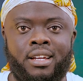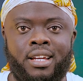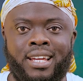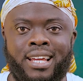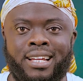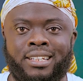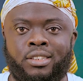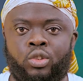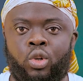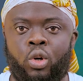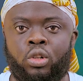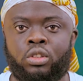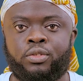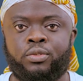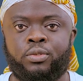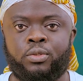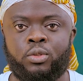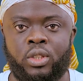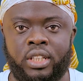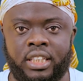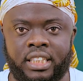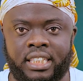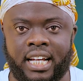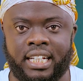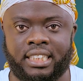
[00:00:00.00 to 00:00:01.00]
a thoughtful
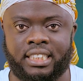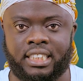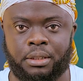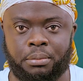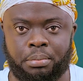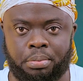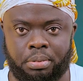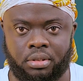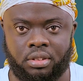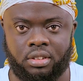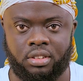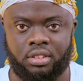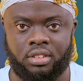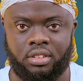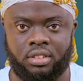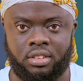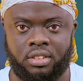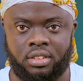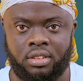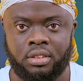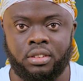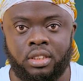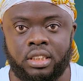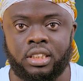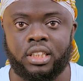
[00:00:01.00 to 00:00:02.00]
leadership
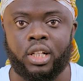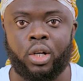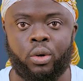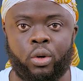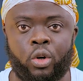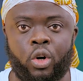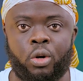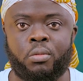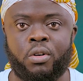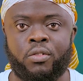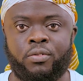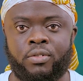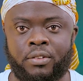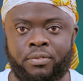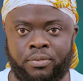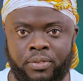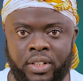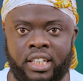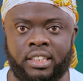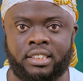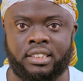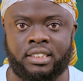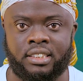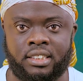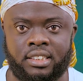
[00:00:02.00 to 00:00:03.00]
in the realm of
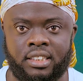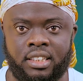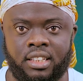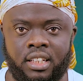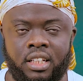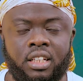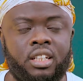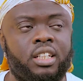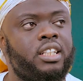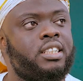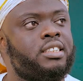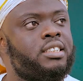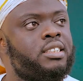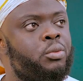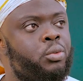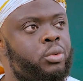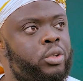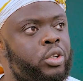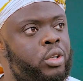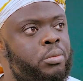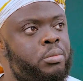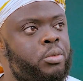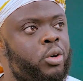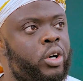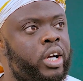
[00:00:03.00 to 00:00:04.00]
affairs. Is it
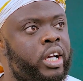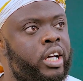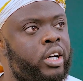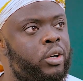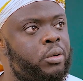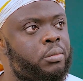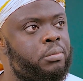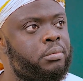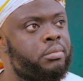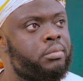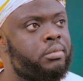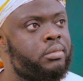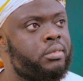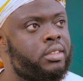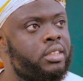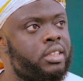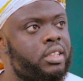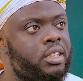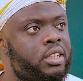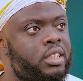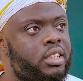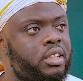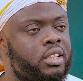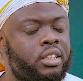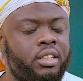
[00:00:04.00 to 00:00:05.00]
realm or helm?
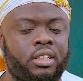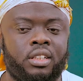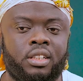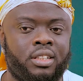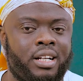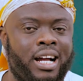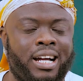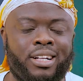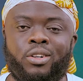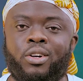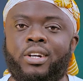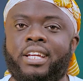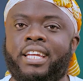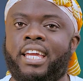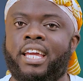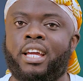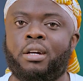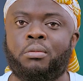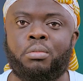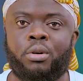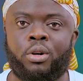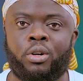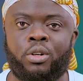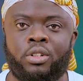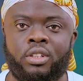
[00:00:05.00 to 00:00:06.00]
I don't care,
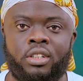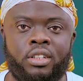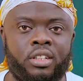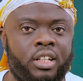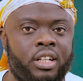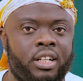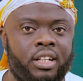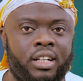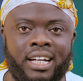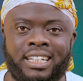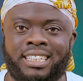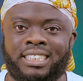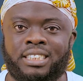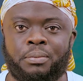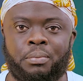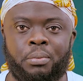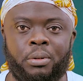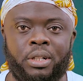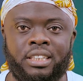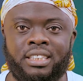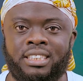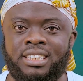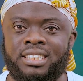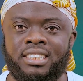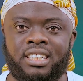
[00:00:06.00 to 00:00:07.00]
bro. At this
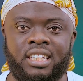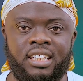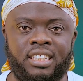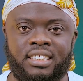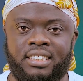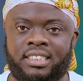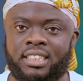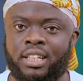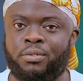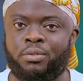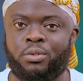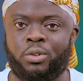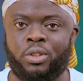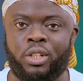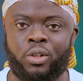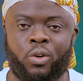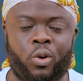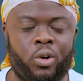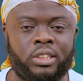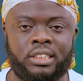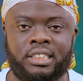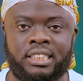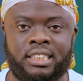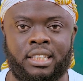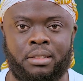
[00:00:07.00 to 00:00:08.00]
point, English serve no
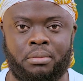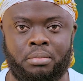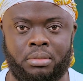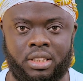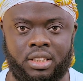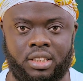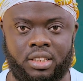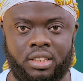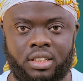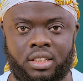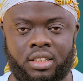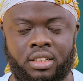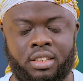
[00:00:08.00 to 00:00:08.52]
concern me.